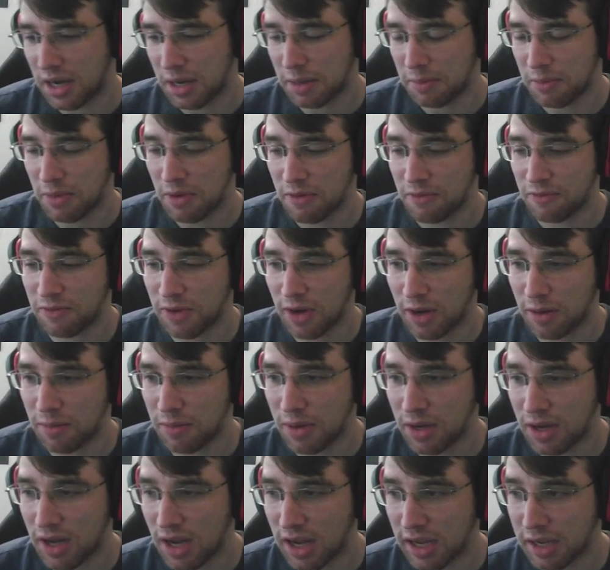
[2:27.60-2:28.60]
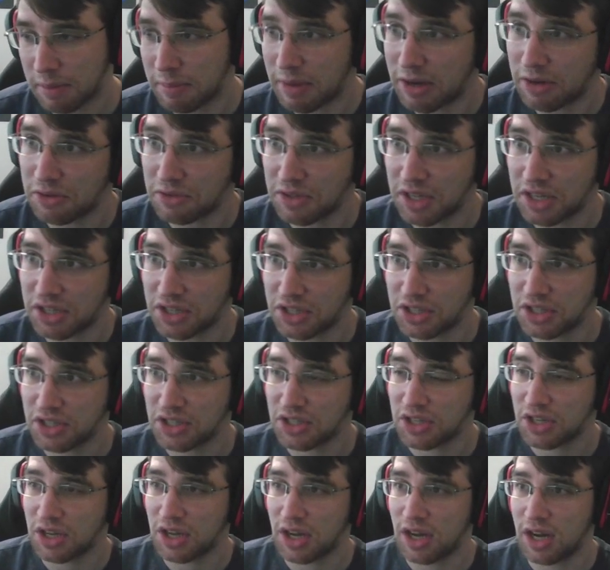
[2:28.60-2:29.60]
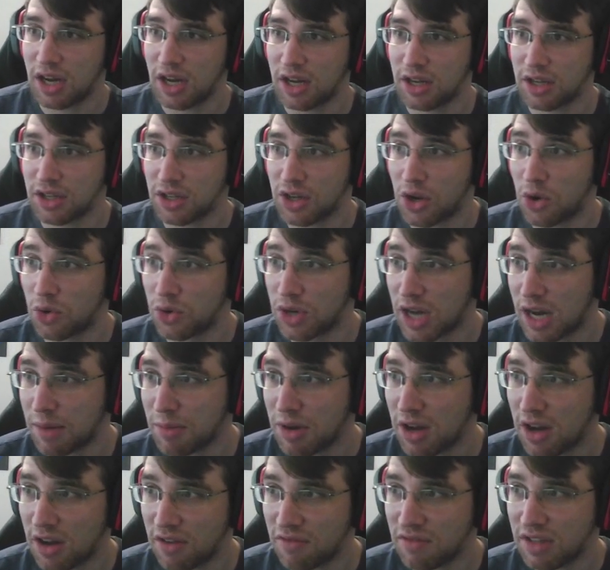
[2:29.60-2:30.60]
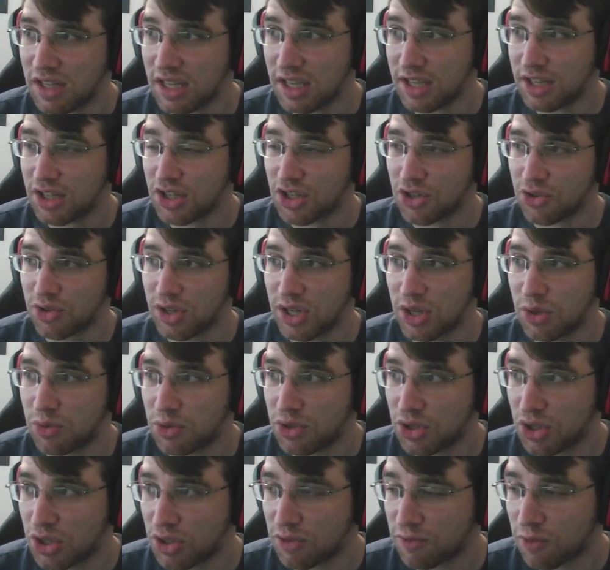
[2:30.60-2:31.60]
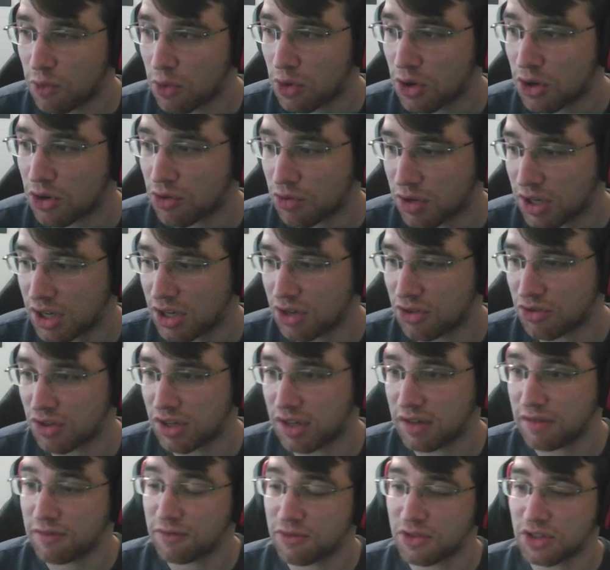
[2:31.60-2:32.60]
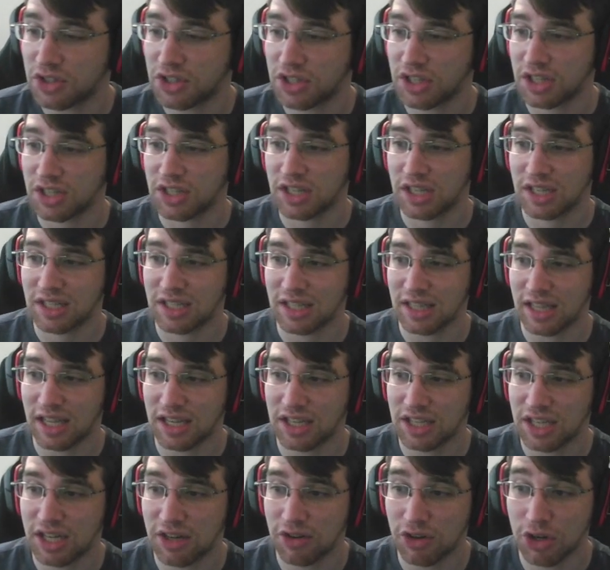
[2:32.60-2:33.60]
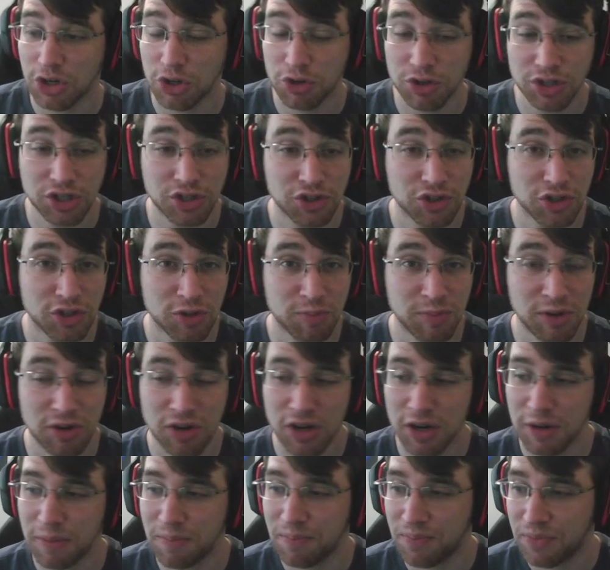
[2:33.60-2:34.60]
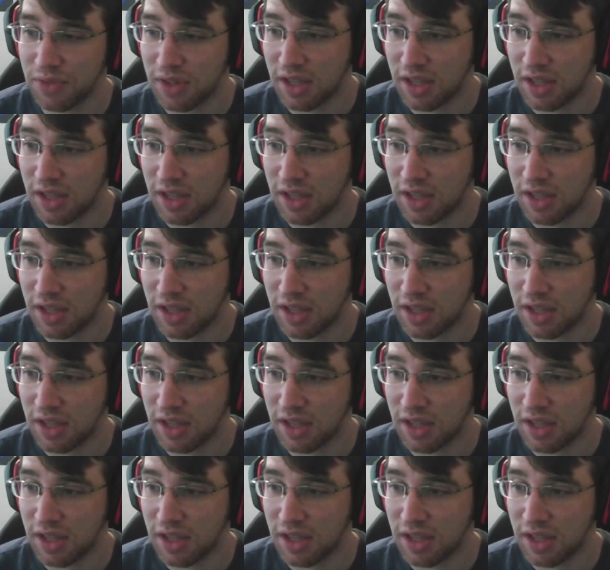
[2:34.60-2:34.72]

from Commander Legends, Kodama of the East Tree, which is 4 green for 6/6 legendary creature spirit.